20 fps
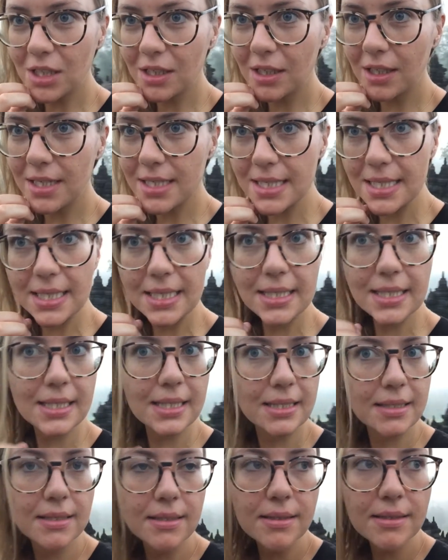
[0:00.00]
going to see the
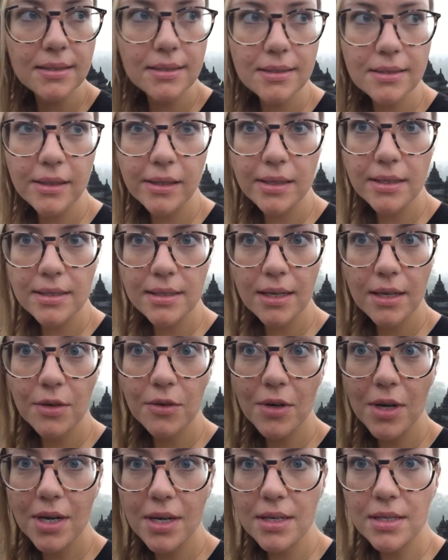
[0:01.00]
sun on the
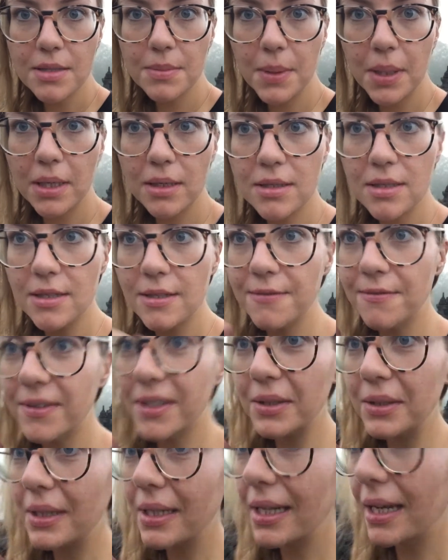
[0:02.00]
sunrise because it's
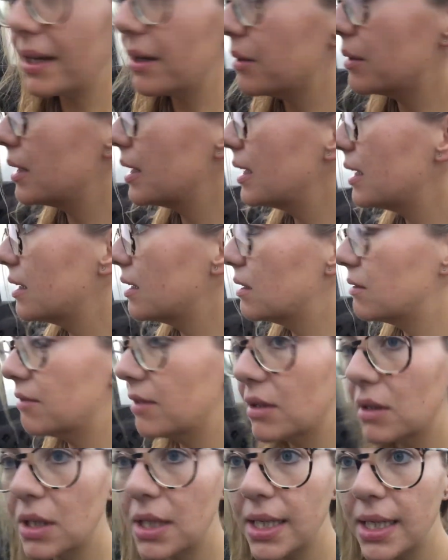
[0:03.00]
very cloudy and
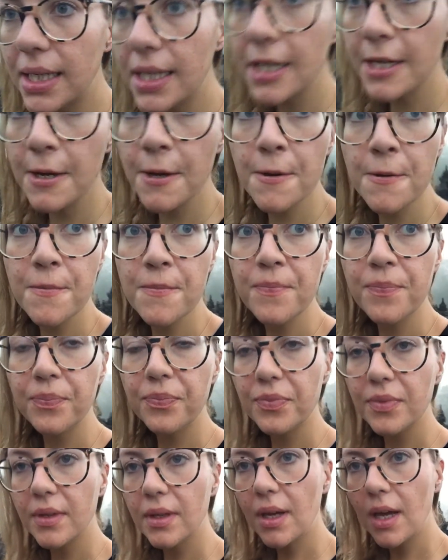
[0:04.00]
very
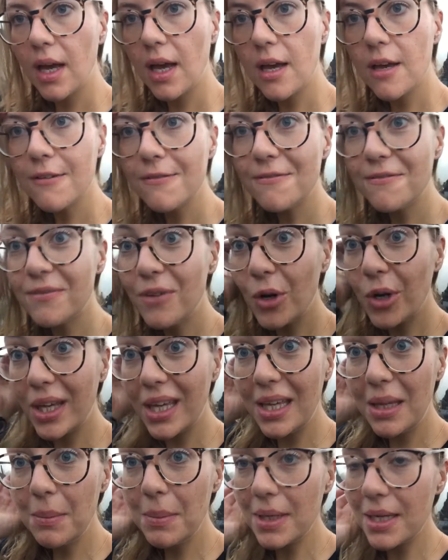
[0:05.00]
uh,
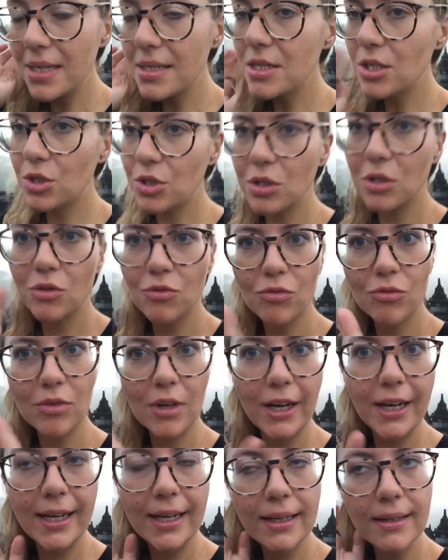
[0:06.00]
foggy because it just
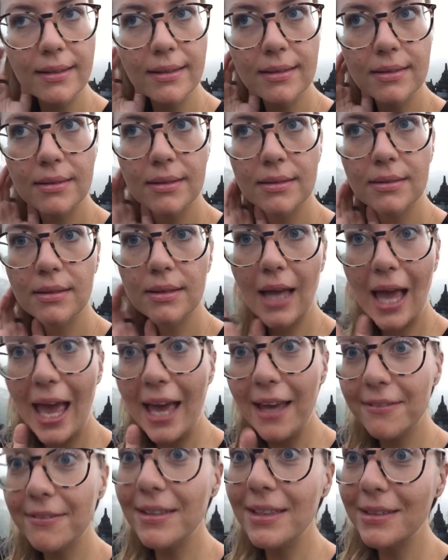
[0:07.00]
rained,
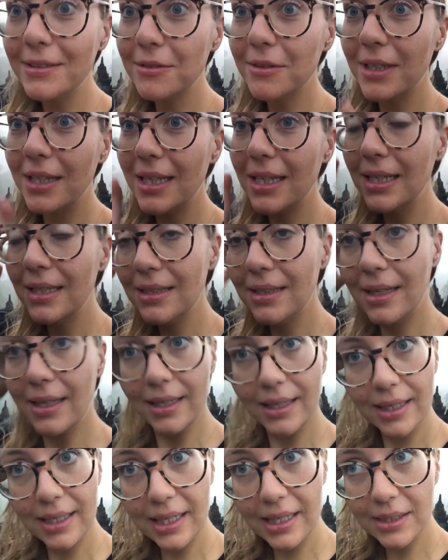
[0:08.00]
heavily rained
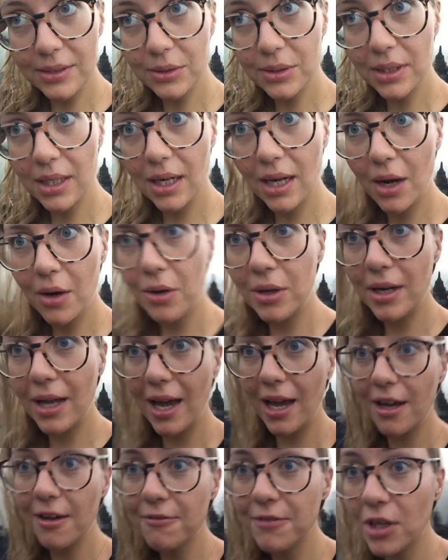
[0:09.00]
like an hour, hour and a
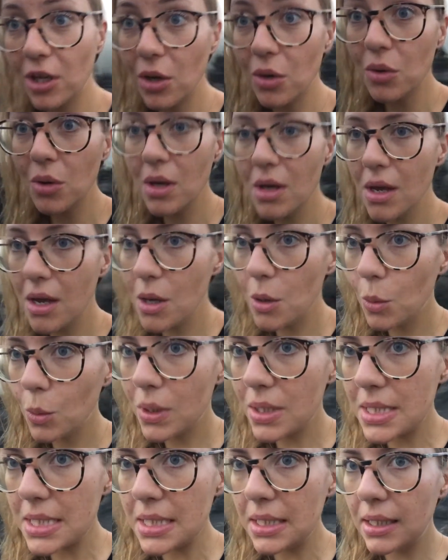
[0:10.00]
half ago.
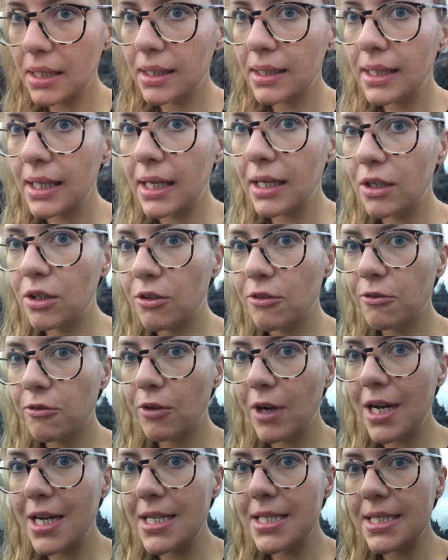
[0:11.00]
We're still at the end of
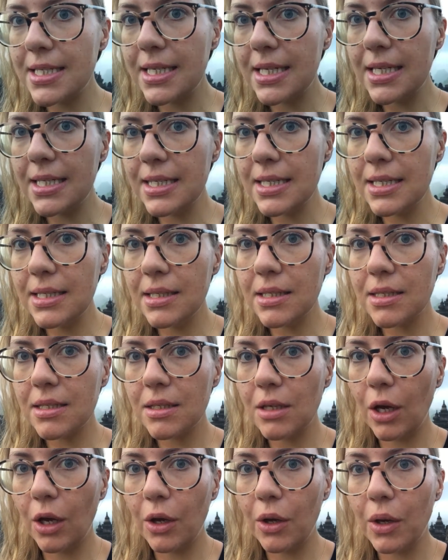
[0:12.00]
rain season,
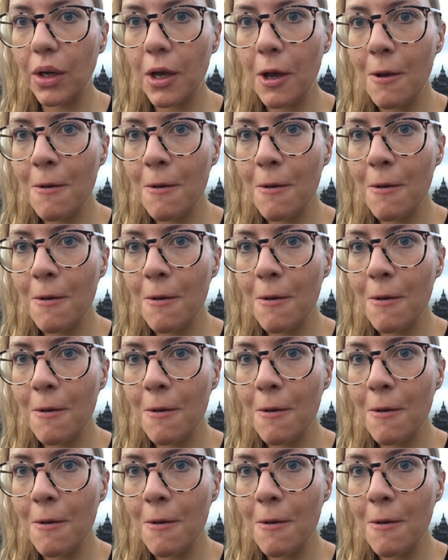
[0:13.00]
so